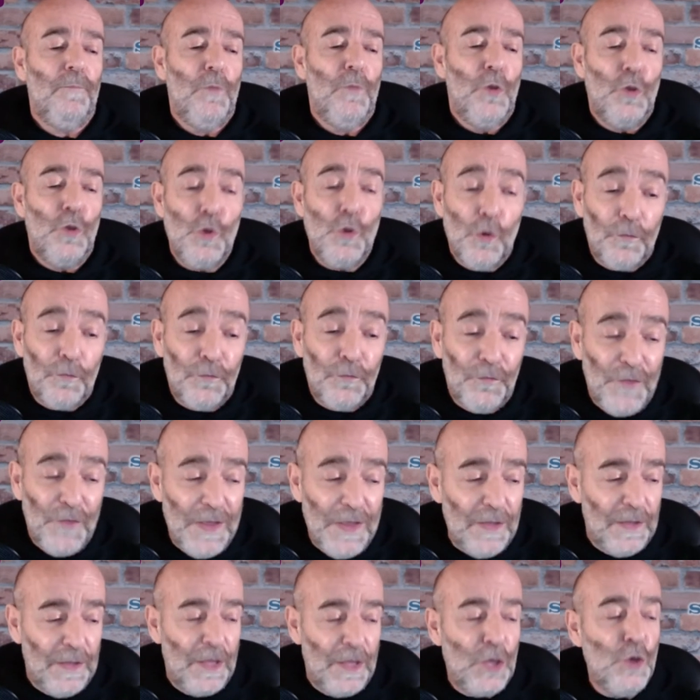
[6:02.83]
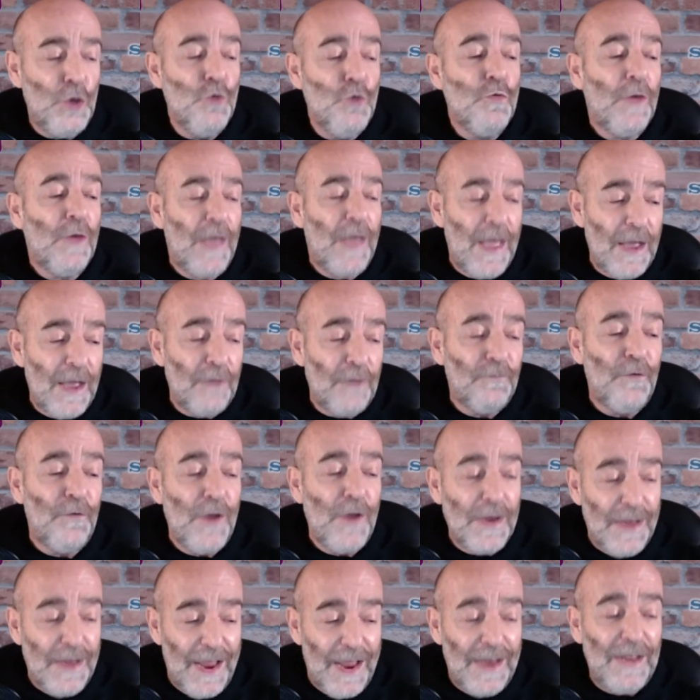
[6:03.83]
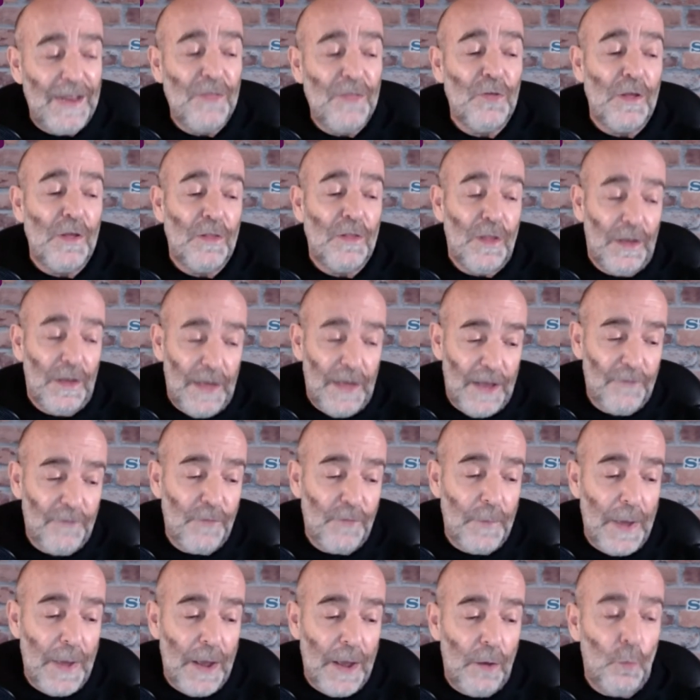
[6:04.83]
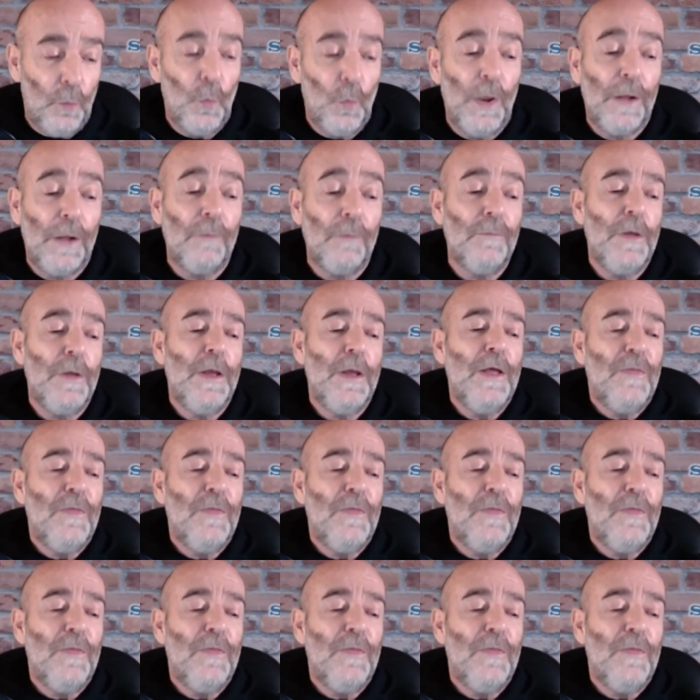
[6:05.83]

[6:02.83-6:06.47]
you're feeling you can't find anything to laugh about, well,